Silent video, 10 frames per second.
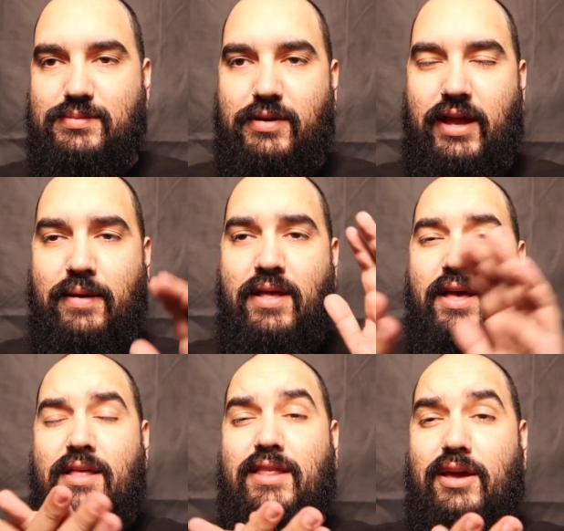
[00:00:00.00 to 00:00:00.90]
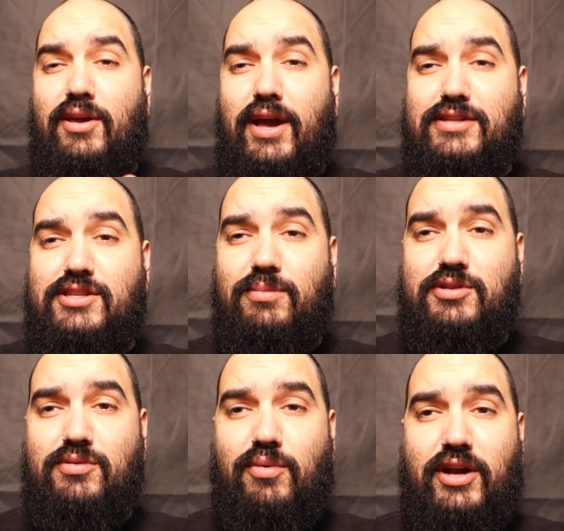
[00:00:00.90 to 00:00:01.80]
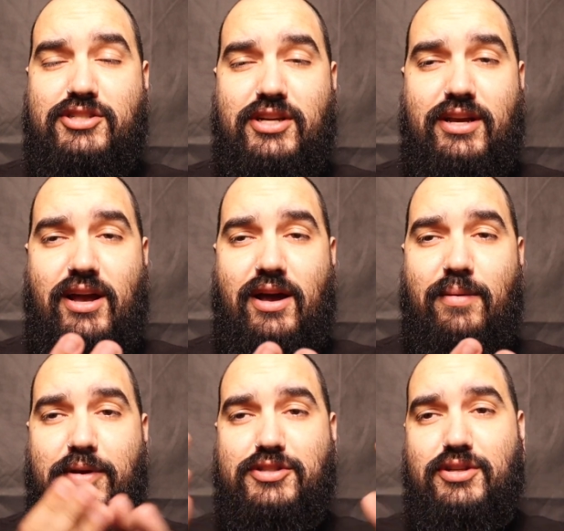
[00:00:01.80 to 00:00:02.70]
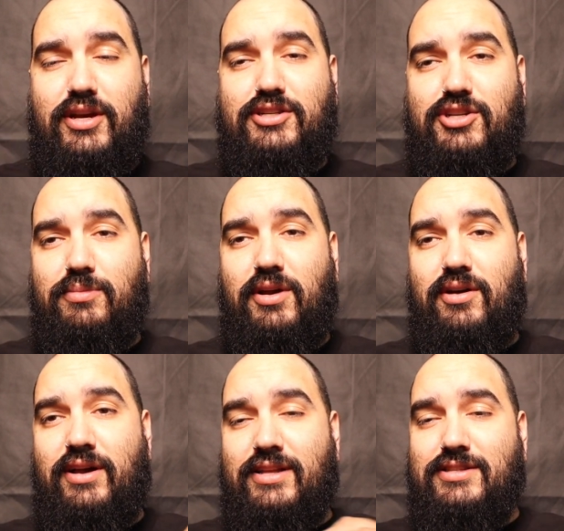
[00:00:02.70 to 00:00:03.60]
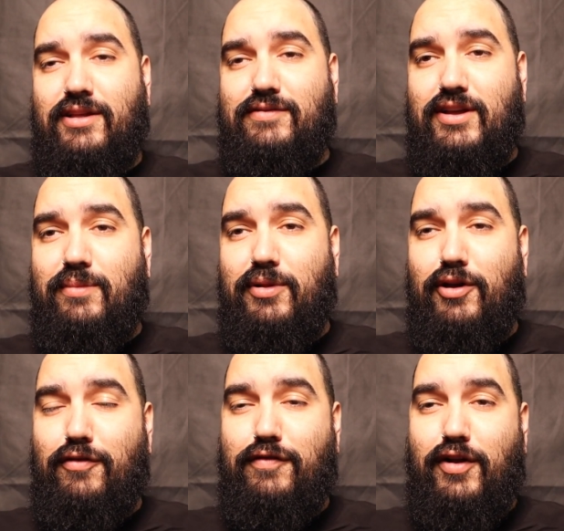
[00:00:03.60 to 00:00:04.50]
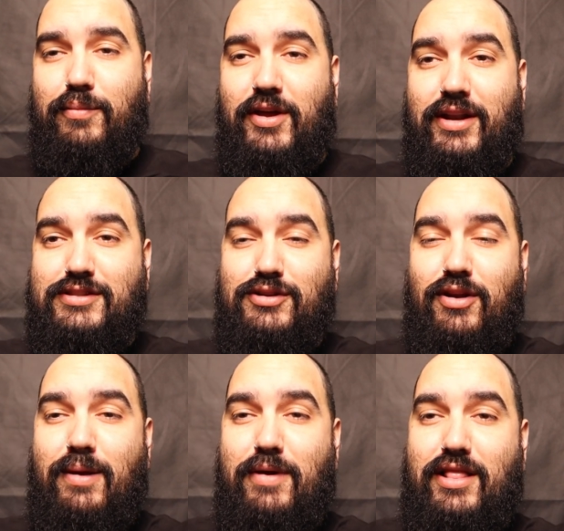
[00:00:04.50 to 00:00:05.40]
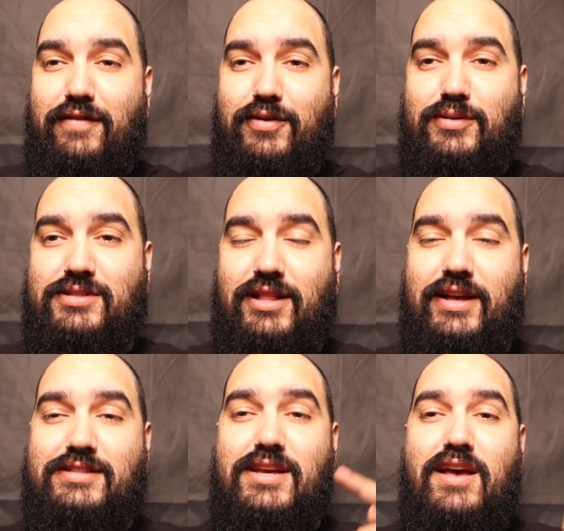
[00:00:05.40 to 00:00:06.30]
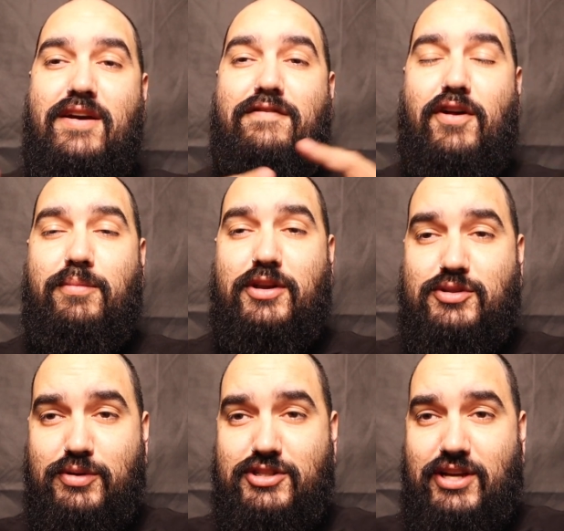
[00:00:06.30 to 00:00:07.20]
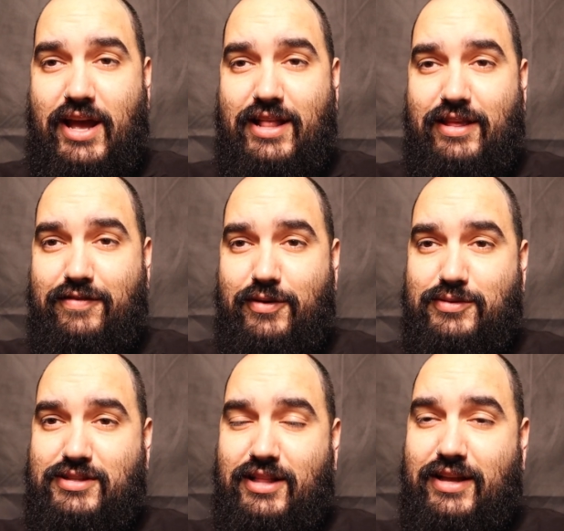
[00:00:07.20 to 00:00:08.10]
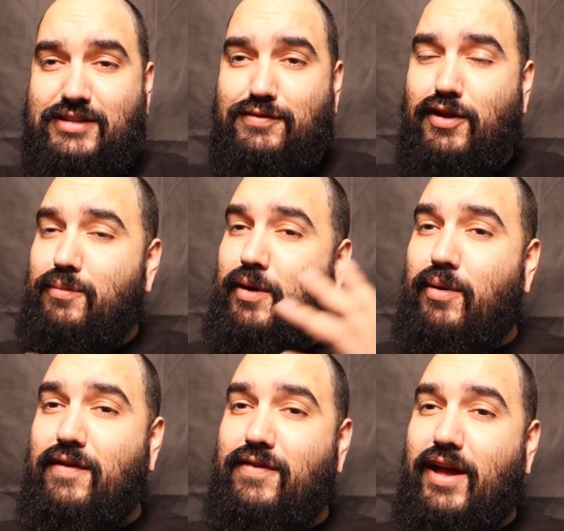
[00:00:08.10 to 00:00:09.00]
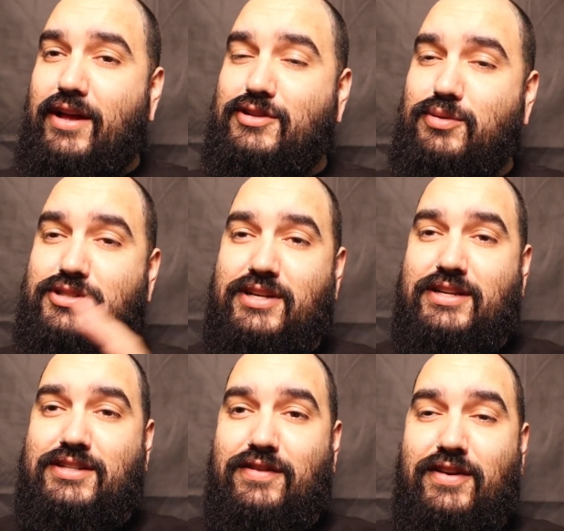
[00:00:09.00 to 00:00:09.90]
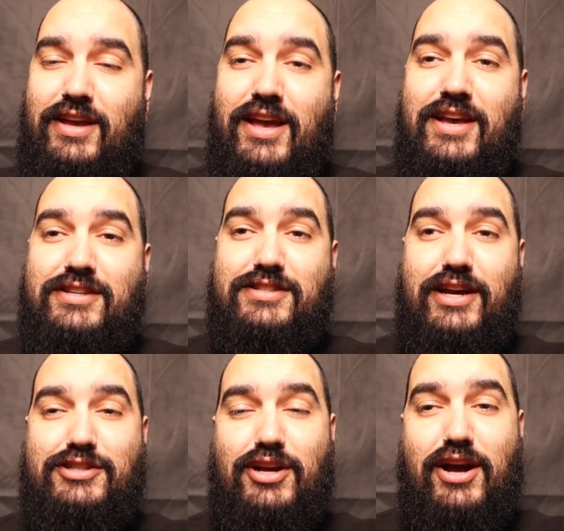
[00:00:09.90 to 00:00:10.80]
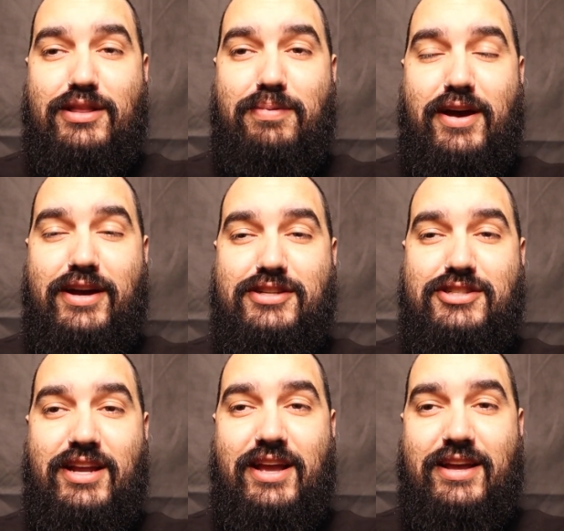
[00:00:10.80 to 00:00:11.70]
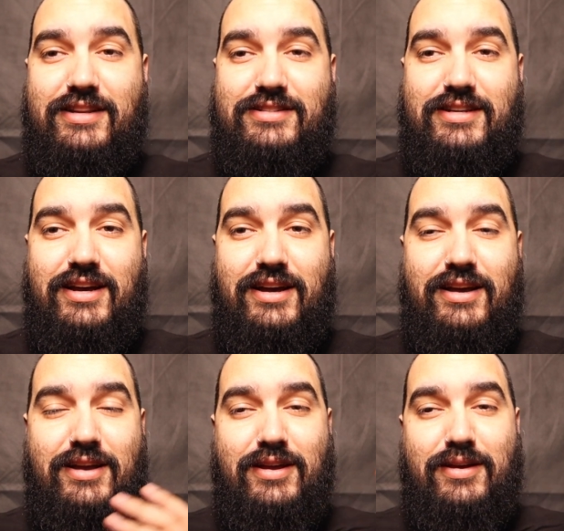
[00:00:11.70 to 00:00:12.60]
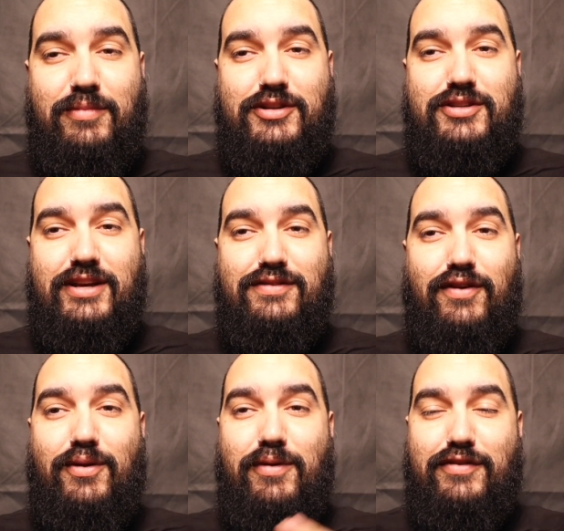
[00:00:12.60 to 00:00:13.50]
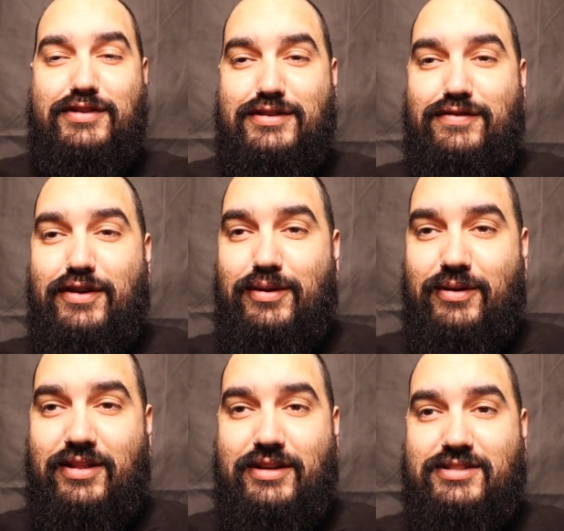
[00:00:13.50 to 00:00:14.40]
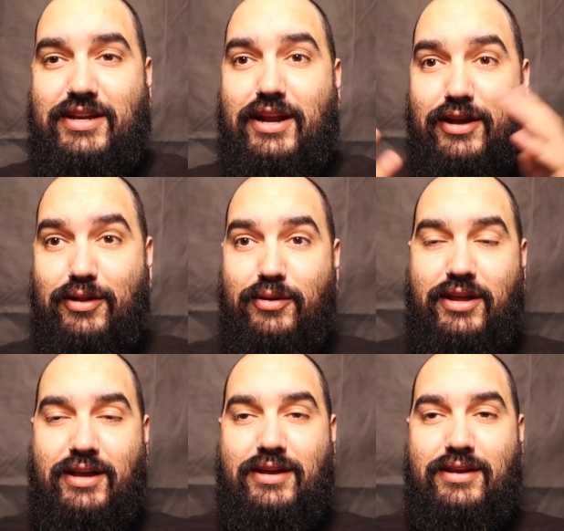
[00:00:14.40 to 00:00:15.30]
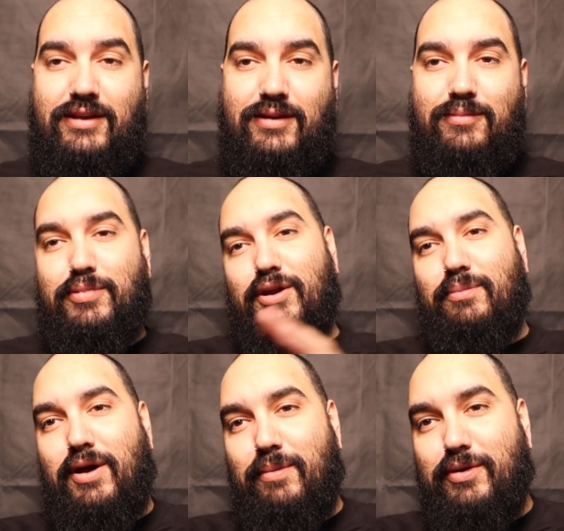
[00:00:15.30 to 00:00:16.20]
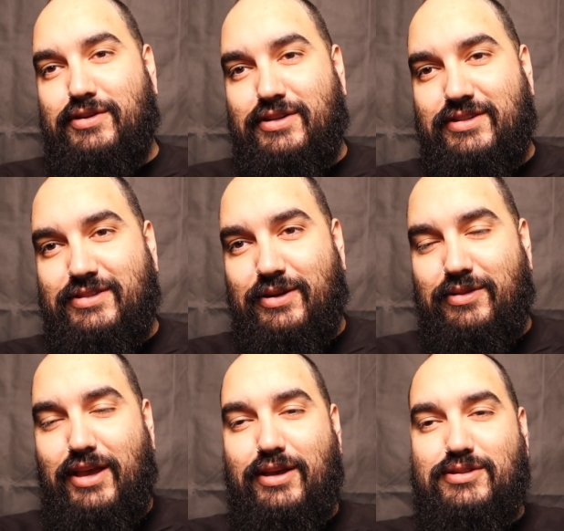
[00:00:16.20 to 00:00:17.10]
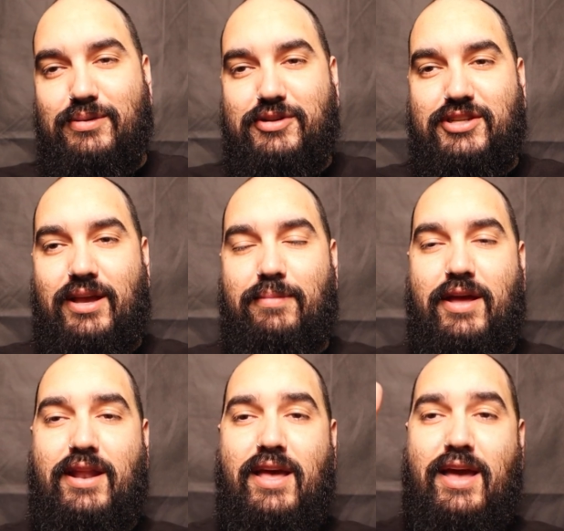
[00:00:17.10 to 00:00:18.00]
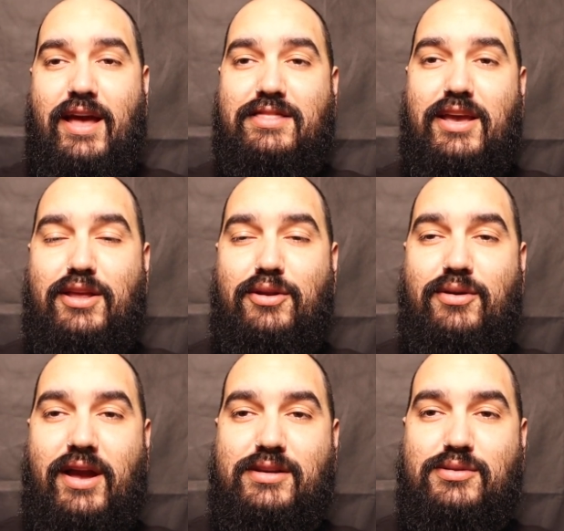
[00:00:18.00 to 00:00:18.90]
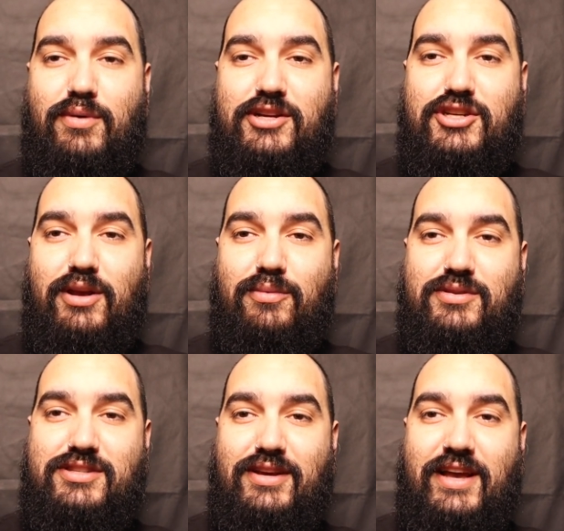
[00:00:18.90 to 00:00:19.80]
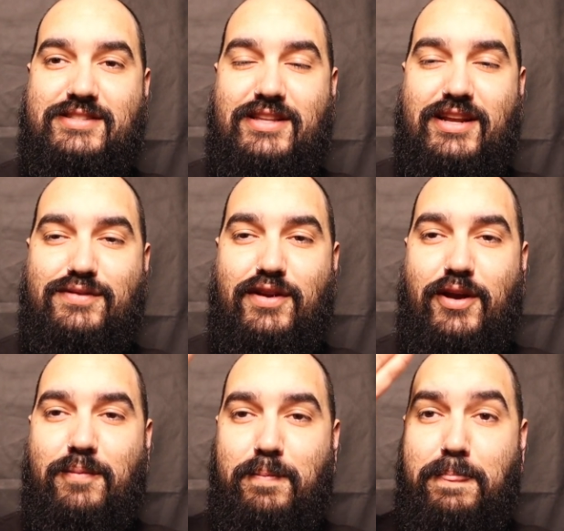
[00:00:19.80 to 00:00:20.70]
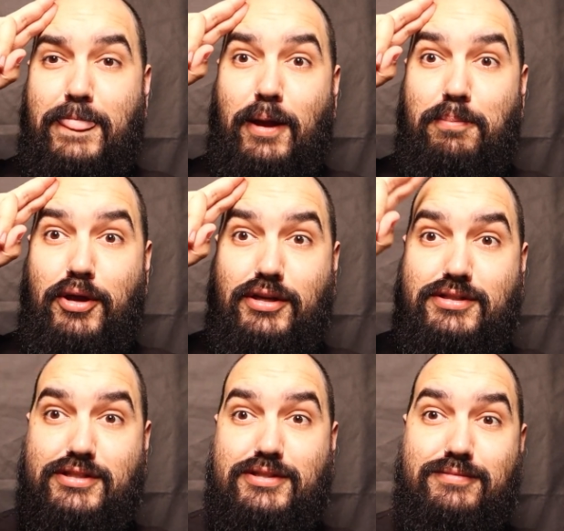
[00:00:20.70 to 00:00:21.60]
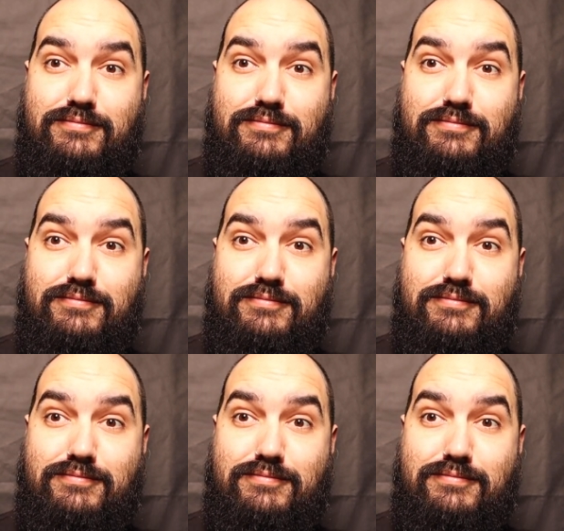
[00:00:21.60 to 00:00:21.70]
But yeah, thank you guys so much for watching. Uh, make sure you guys show me all kinds of love down below. Follow me on Instagram at Left Coast Collects. Follow me on Twitch at Left Coast Collects. Follow my wife at twitch.tv slash gothposh. And uh, Make sure you guys follow my friends the Funko Collector site, including Bearded Pop Hunter. So thank you so much again, man. And thank you to you guys for watching, and we'll see you guys in the next video. Peace!